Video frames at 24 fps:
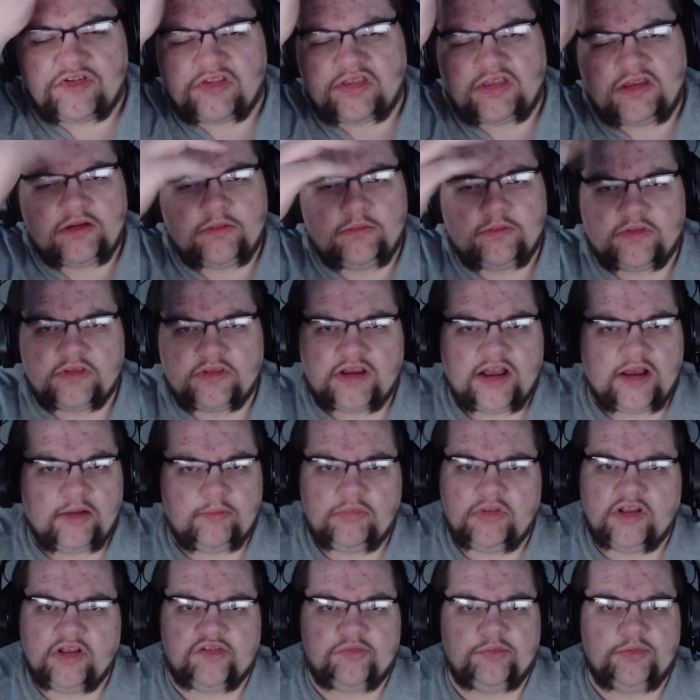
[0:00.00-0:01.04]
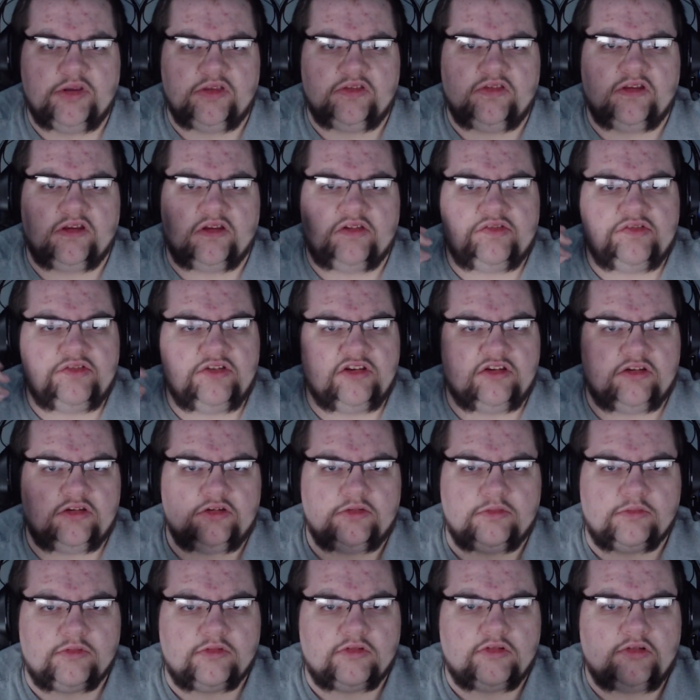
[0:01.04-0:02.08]
It was a thing with complex
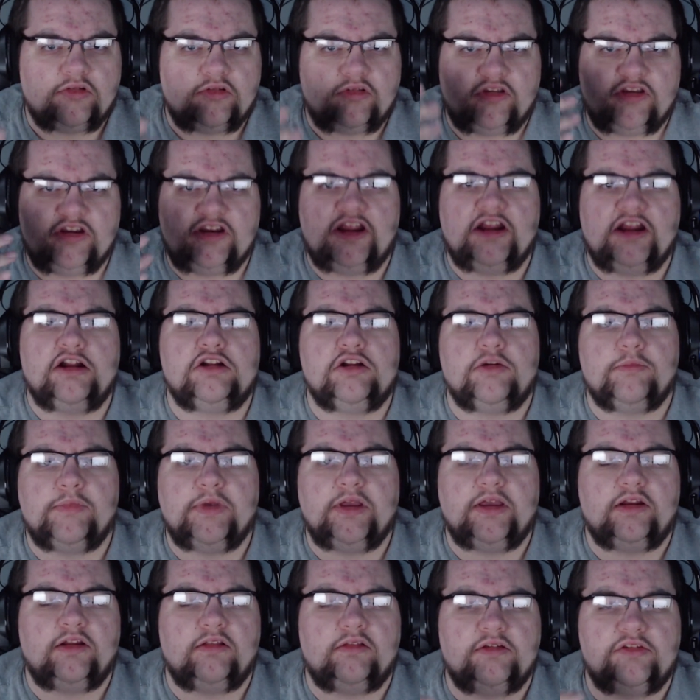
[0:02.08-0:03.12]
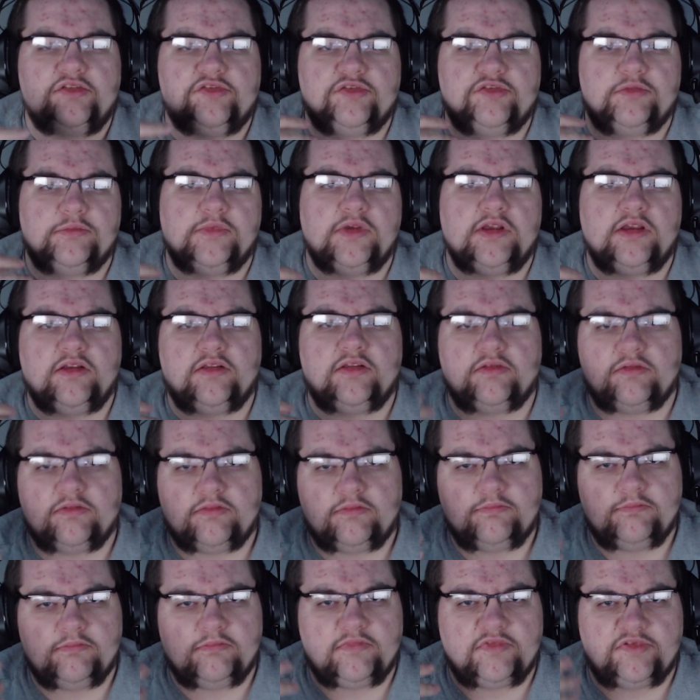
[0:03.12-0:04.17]
PTSD. You lay down on your bed. At least for me,
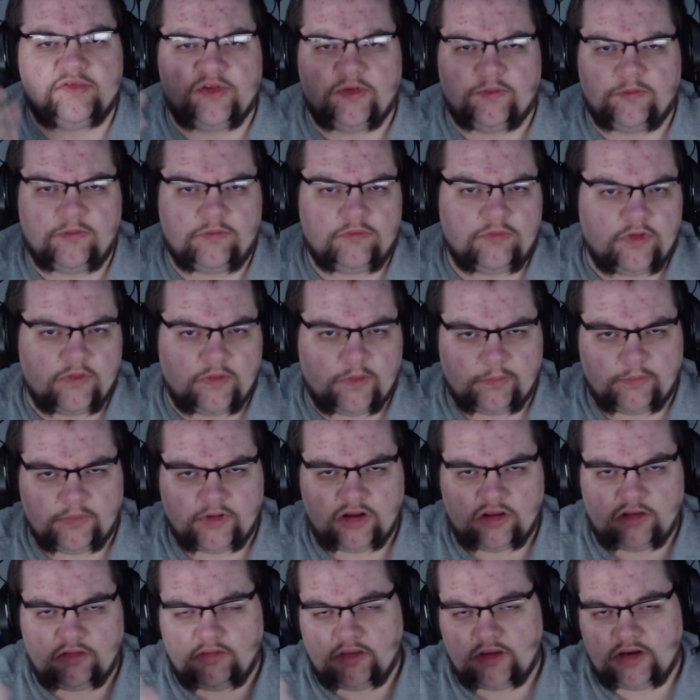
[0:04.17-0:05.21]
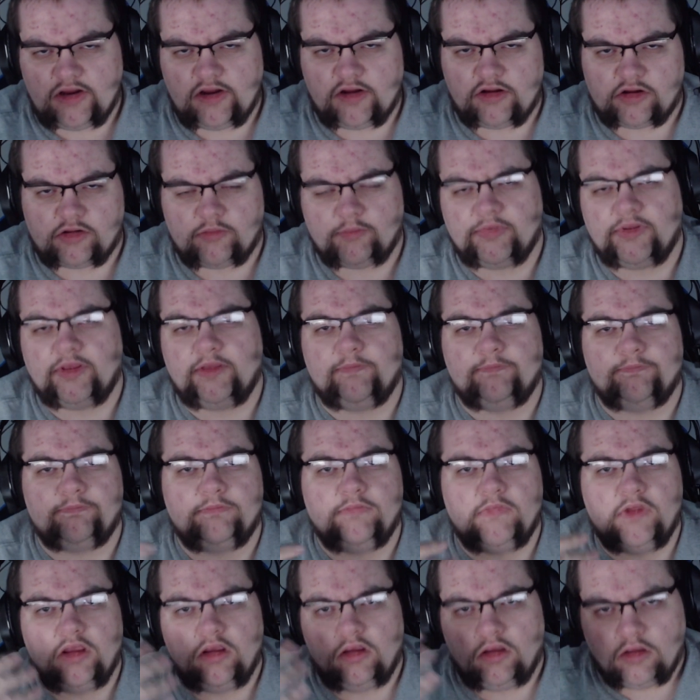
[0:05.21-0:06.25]
it's different for everybody. You lay down in your bed.
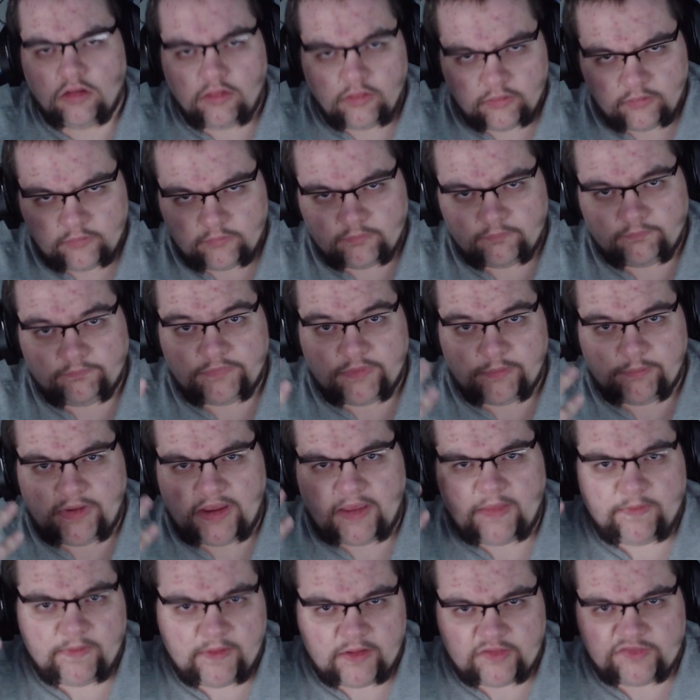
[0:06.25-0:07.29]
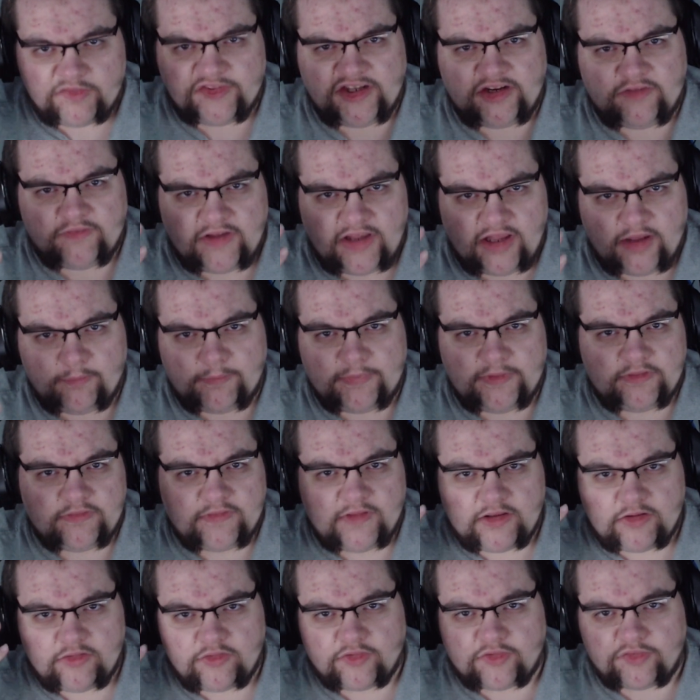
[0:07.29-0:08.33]
The bad things that have
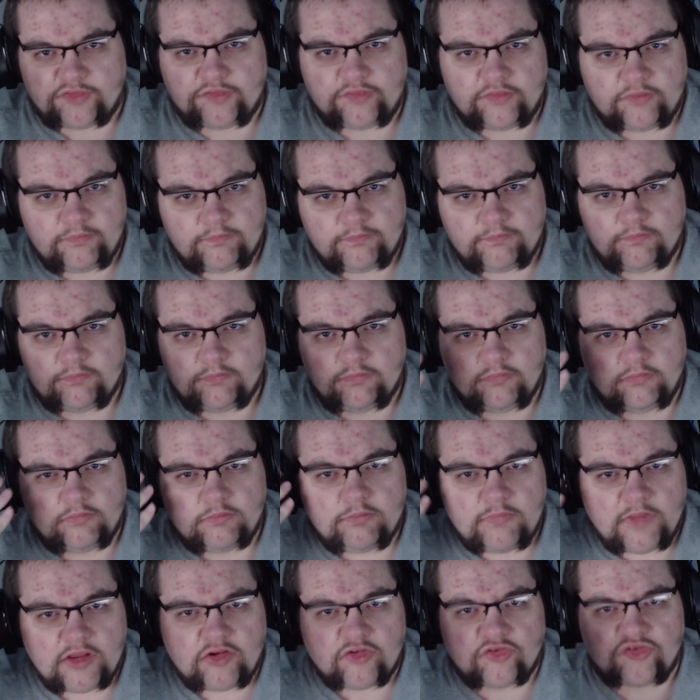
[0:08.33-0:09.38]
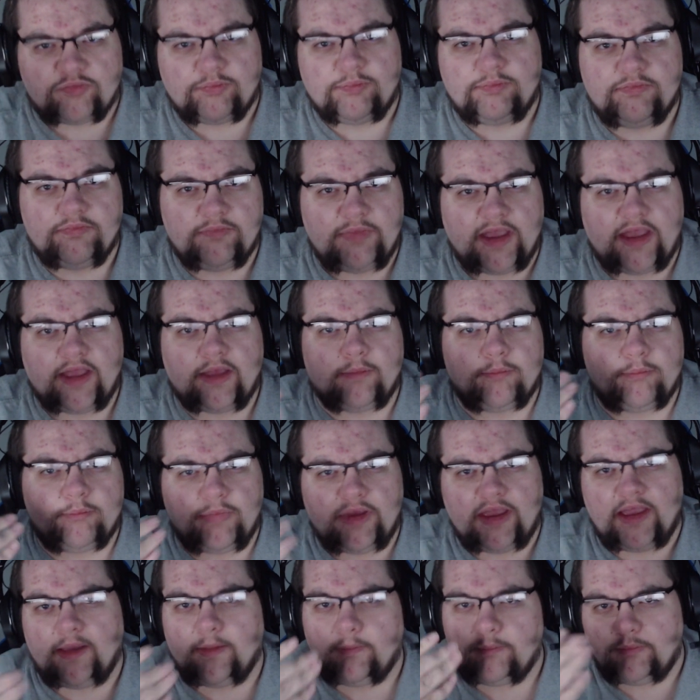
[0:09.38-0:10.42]
happened, they just
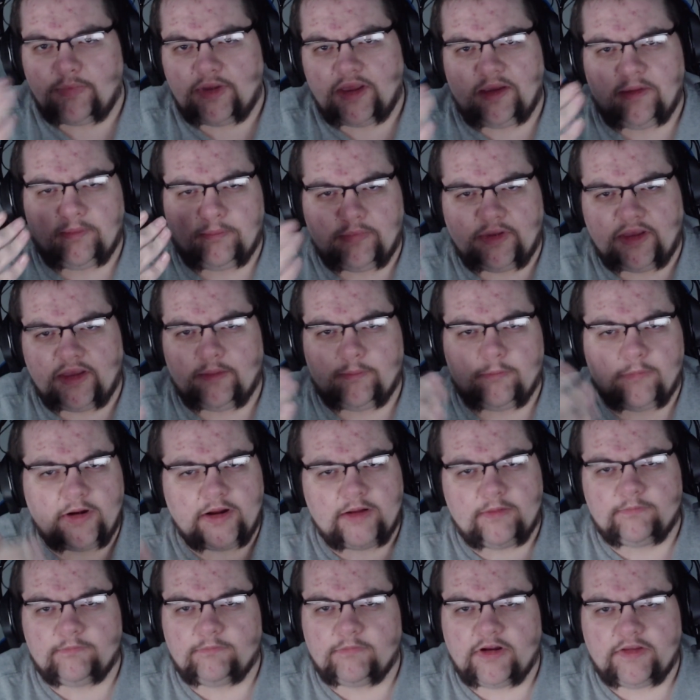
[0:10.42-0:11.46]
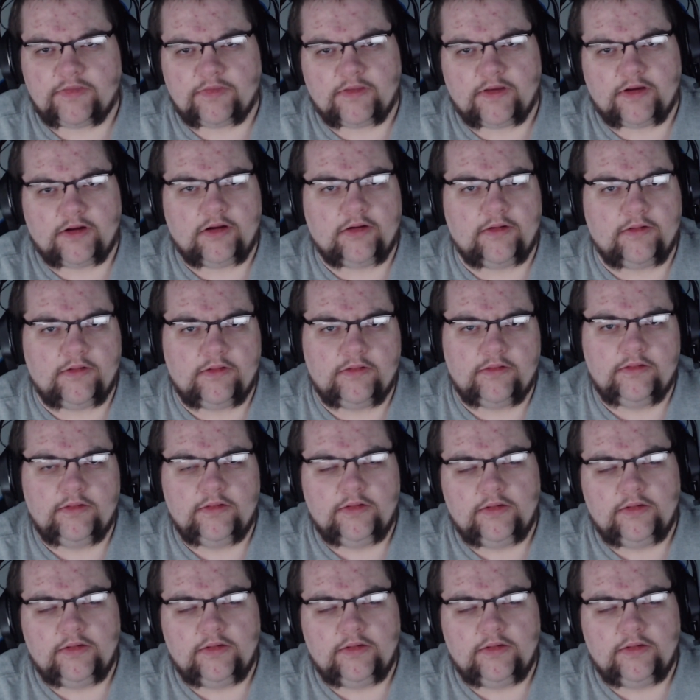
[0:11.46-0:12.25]
bam, bam, bam, bam, right there.